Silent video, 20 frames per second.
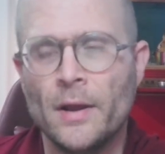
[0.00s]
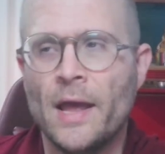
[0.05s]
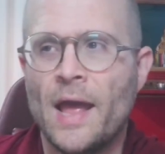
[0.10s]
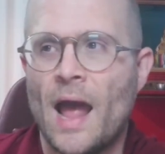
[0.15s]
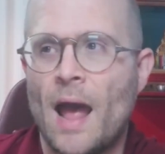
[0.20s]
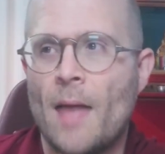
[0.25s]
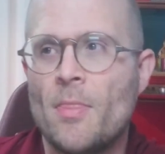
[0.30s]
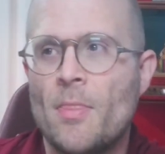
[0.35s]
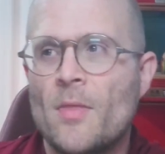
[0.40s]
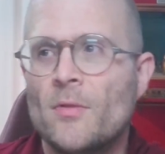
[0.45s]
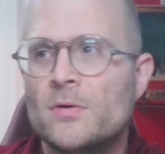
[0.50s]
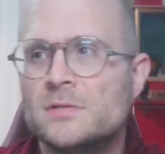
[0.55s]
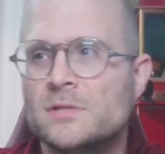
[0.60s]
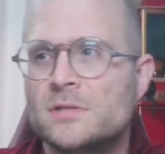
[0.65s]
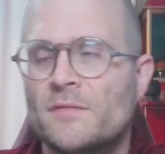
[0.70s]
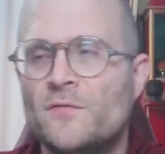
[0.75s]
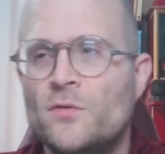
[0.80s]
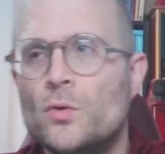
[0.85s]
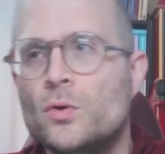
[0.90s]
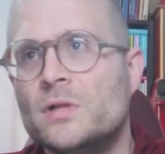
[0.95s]
And then there's a
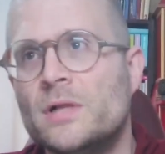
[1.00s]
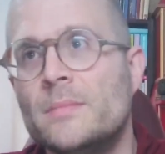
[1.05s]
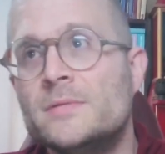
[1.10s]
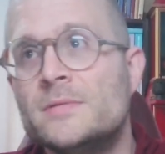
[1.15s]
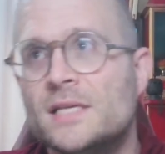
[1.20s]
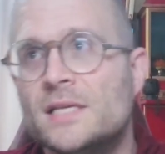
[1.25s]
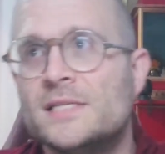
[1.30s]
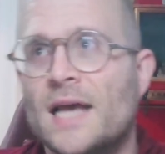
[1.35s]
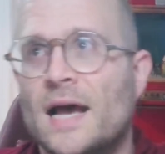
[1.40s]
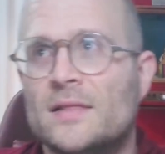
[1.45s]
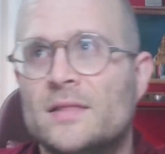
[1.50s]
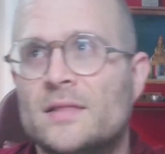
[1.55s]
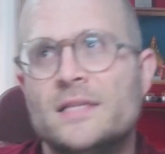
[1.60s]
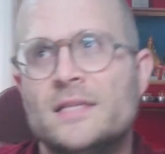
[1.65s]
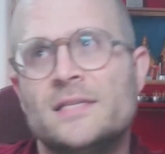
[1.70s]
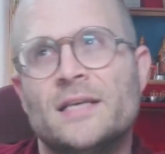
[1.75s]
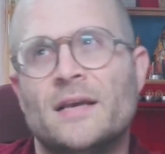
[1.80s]
few glimpses at, let's say,